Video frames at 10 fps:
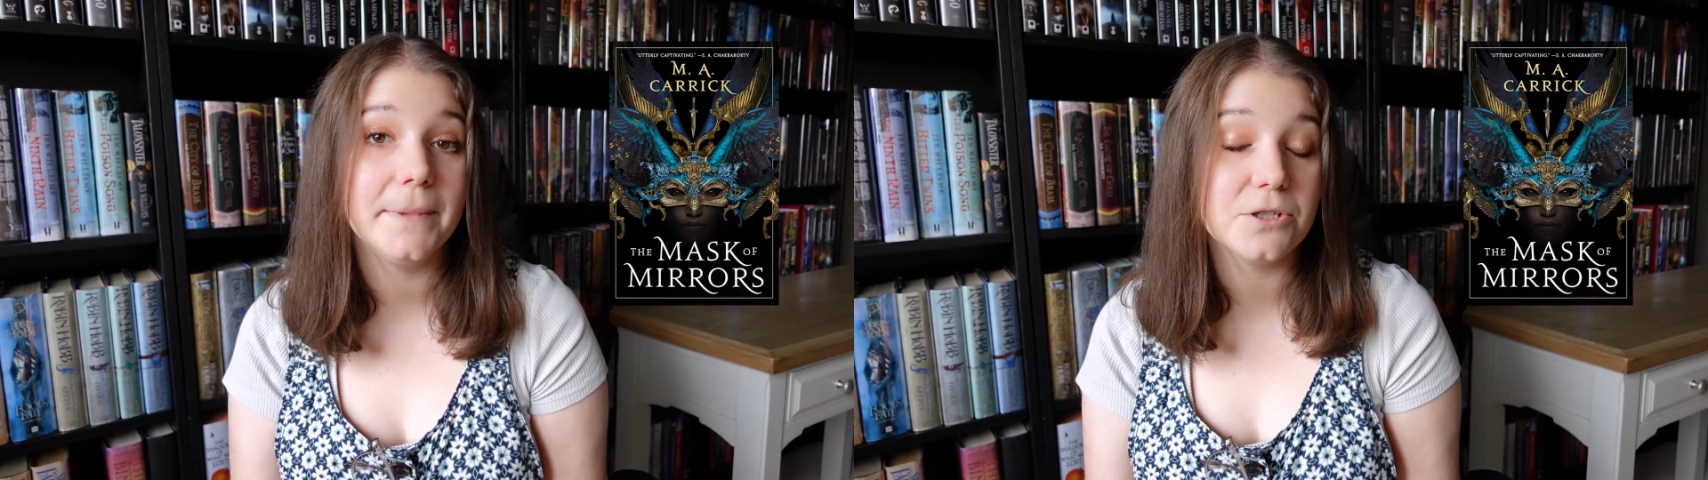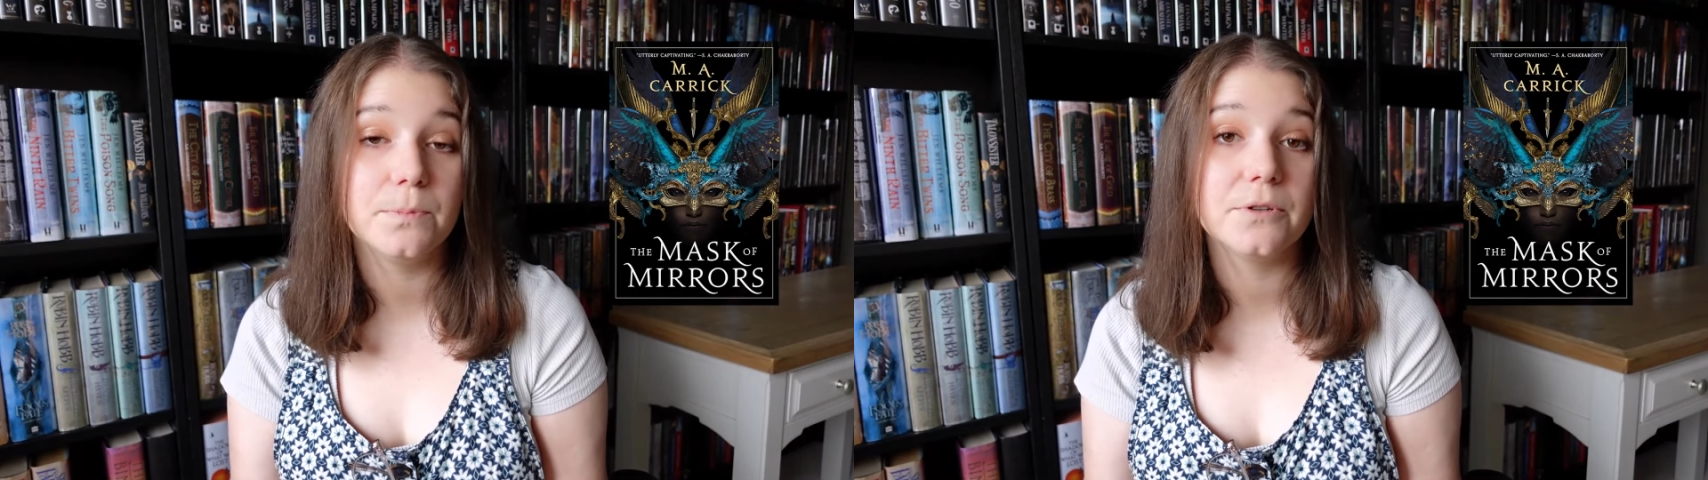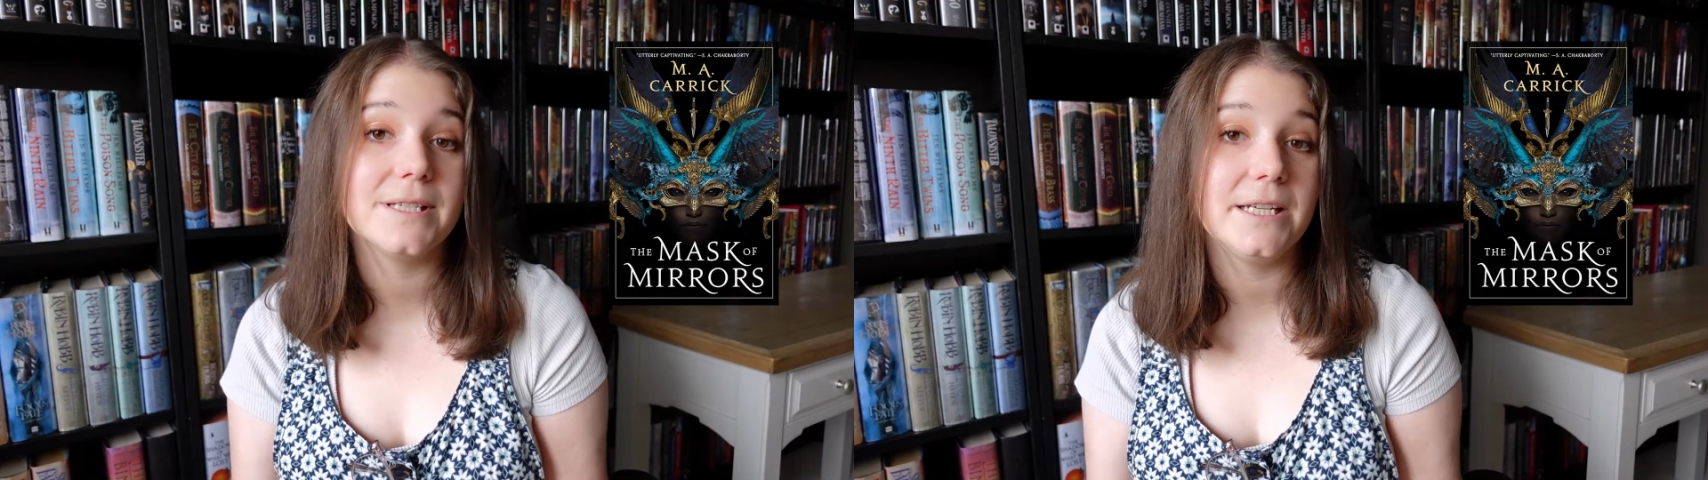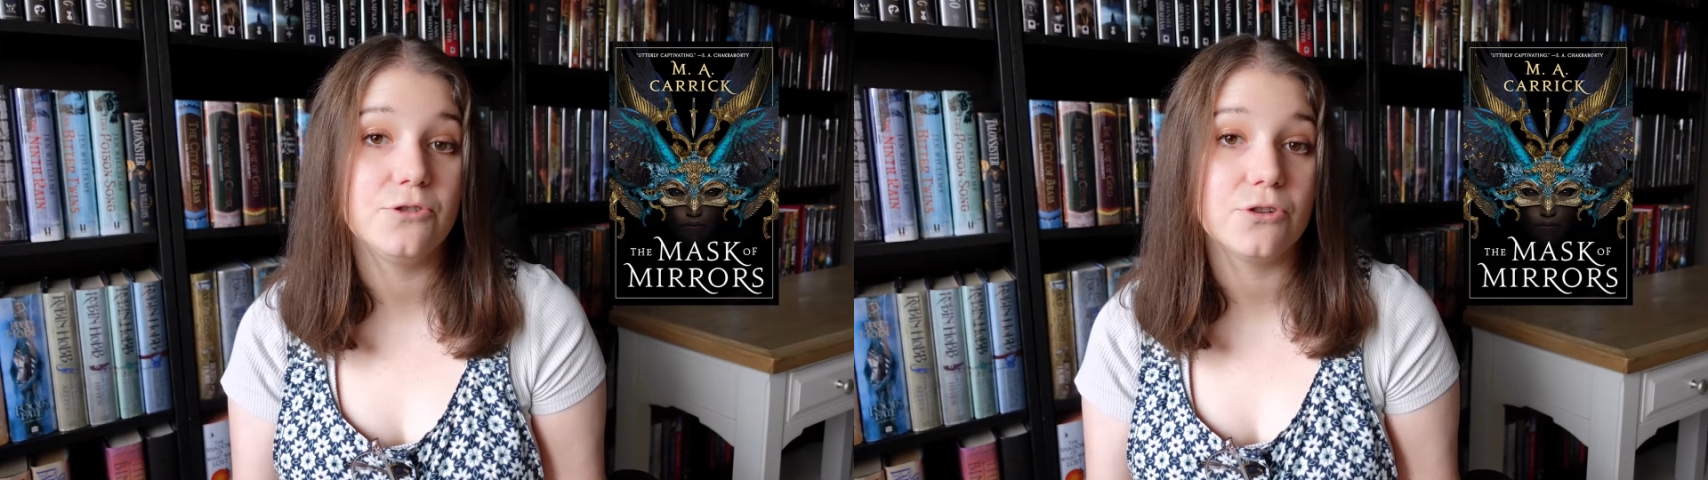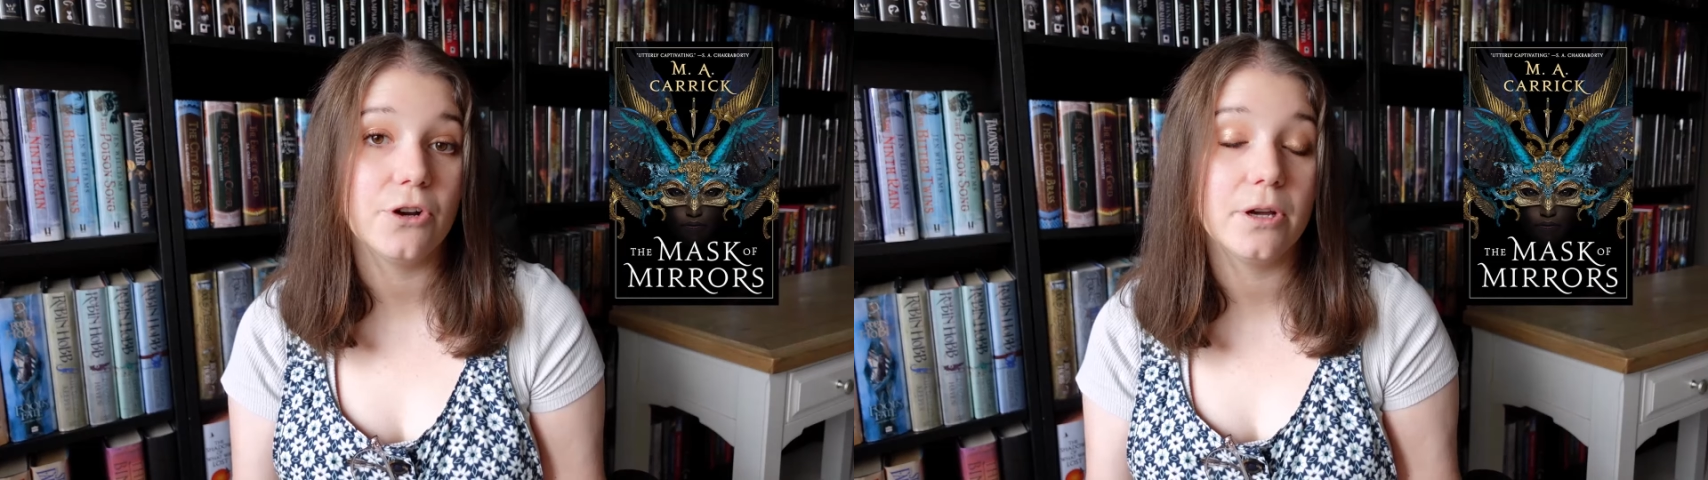middle book
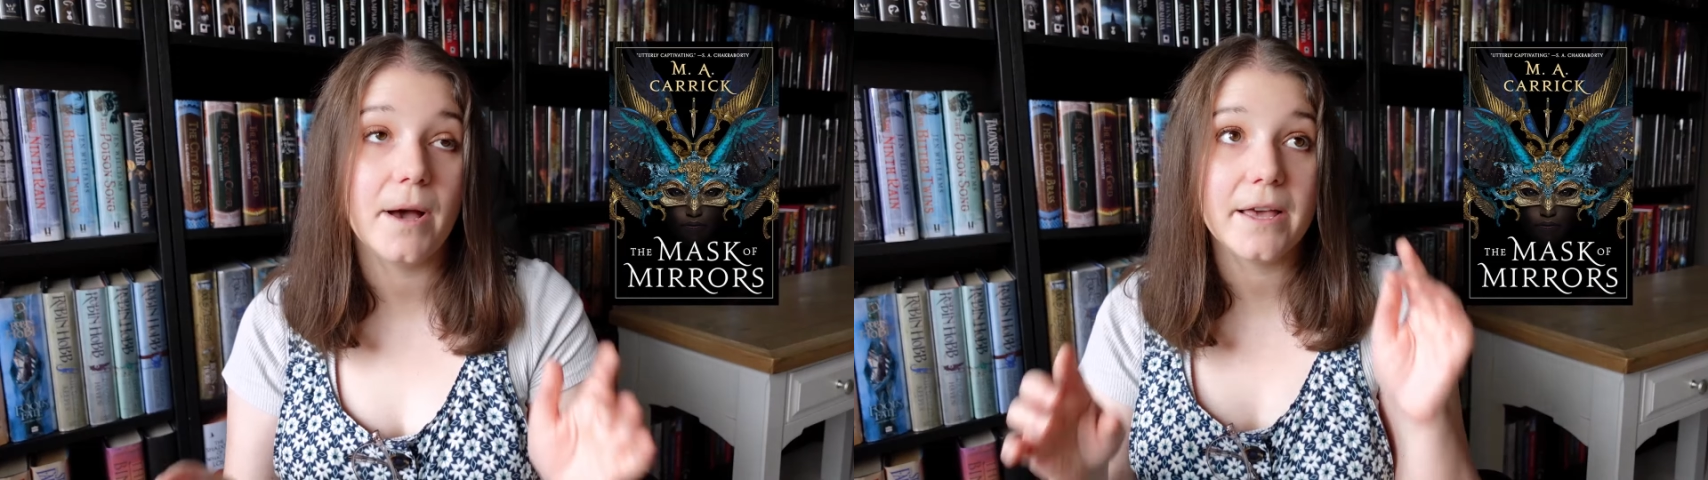syndrome.